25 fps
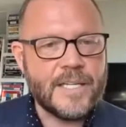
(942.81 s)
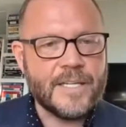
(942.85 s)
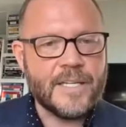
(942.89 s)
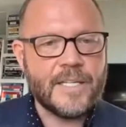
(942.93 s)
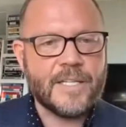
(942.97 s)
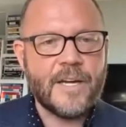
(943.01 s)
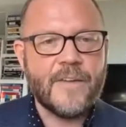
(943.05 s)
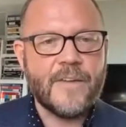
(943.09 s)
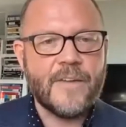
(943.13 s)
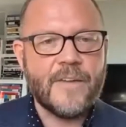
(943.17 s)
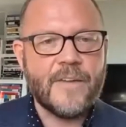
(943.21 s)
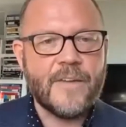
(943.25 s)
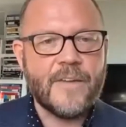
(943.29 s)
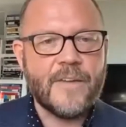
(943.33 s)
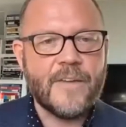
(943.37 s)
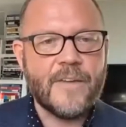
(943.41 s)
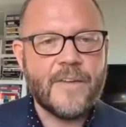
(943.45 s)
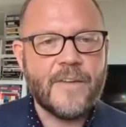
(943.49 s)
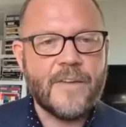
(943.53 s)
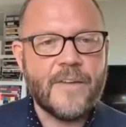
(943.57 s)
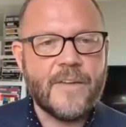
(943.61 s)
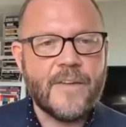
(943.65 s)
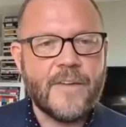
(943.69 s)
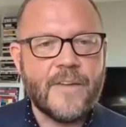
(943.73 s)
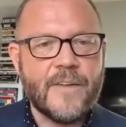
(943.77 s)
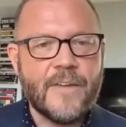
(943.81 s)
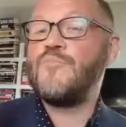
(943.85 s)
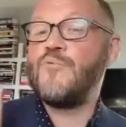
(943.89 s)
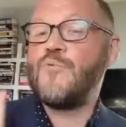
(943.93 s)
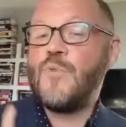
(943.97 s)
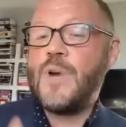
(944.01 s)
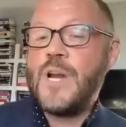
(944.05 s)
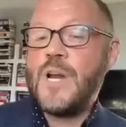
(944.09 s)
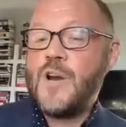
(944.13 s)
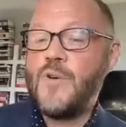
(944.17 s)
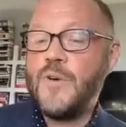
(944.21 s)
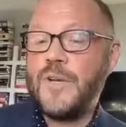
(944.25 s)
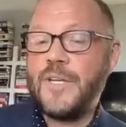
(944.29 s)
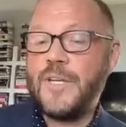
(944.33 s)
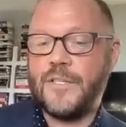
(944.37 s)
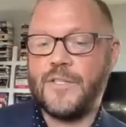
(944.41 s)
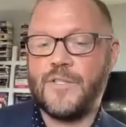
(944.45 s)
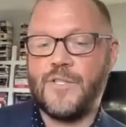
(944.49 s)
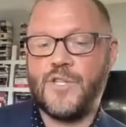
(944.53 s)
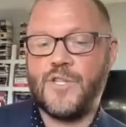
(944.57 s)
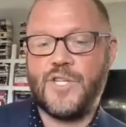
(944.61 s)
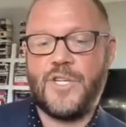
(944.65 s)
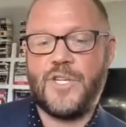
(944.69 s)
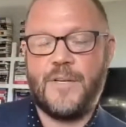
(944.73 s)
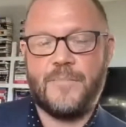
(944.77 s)
data governance and
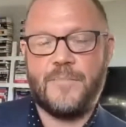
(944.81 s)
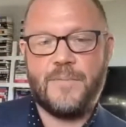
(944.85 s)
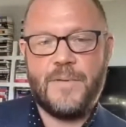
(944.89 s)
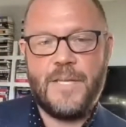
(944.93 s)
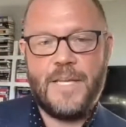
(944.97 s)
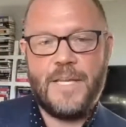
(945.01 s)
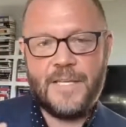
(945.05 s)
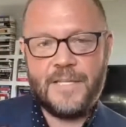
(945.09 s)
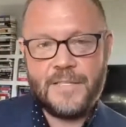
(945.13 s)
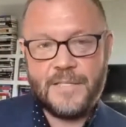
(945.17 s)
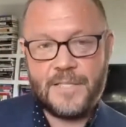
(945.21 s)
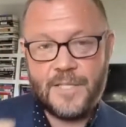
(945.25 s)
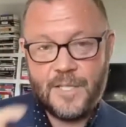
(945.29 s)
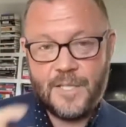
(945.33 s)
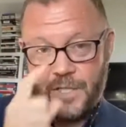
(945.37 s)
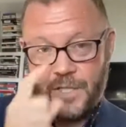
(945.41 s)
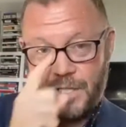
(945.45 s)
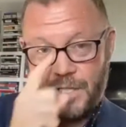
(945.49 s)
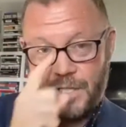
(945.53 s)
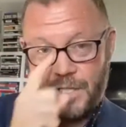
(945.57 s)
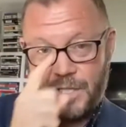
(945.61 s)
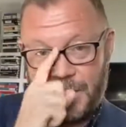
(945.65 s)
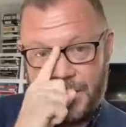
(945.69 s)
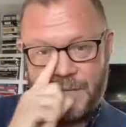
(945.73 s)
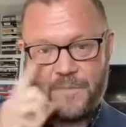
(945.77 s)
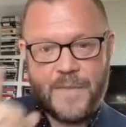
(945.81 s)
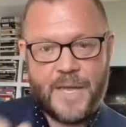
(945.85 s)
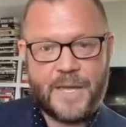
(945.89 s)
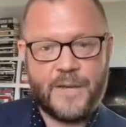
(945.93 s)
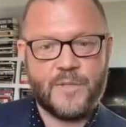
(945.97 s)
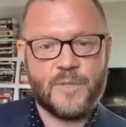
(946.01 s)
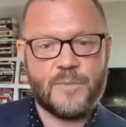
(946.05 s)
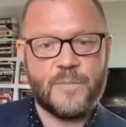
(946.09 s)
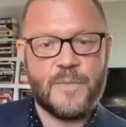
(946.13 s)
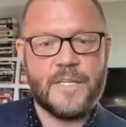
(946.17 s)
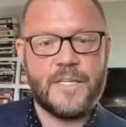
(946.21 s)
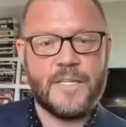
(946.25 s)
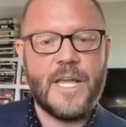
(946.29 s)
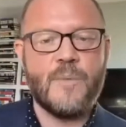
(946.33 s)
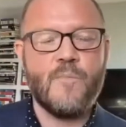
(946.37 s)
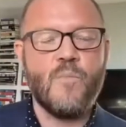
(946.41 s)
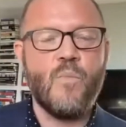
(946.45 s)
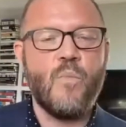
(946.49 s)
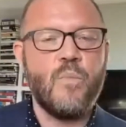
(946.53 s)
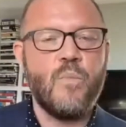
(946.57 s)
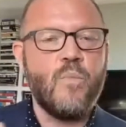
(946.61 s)
librarianship in digital asset management,